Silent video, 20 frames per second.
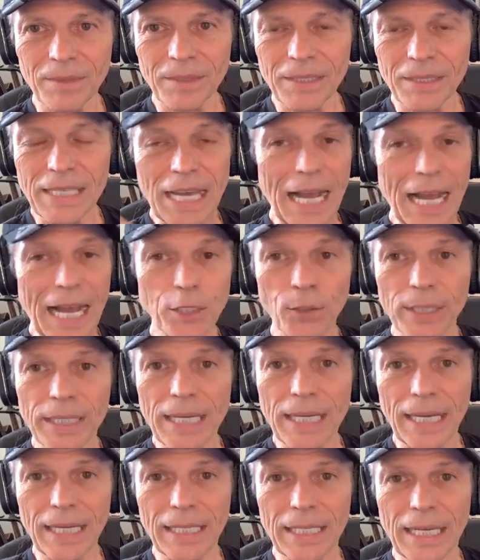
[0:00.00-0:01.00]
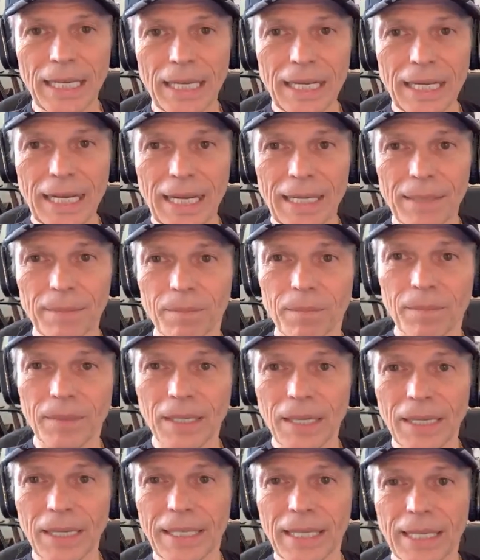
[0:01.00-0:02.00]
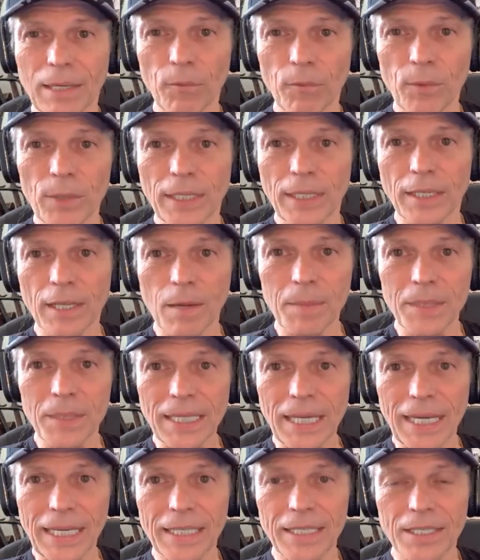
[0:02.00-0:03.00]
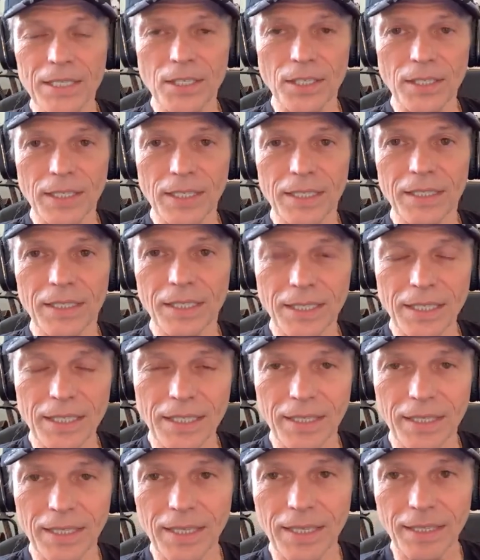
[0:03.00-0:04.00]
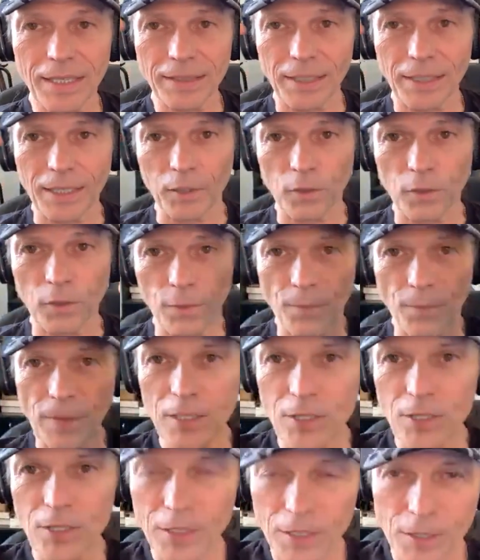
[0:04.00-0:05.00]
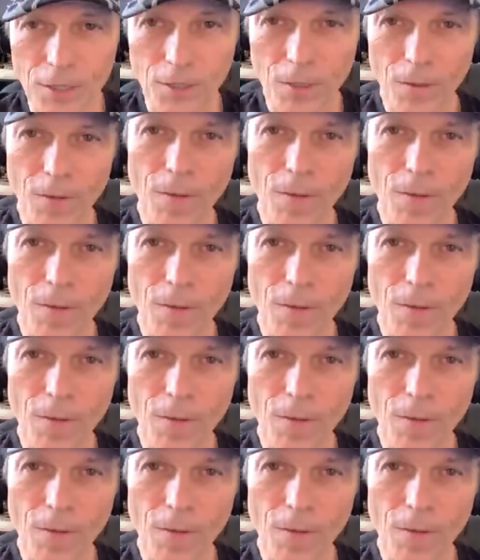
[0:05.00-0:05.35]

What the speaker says: Yeah, actually, I can't read the comments. I can see the little faces.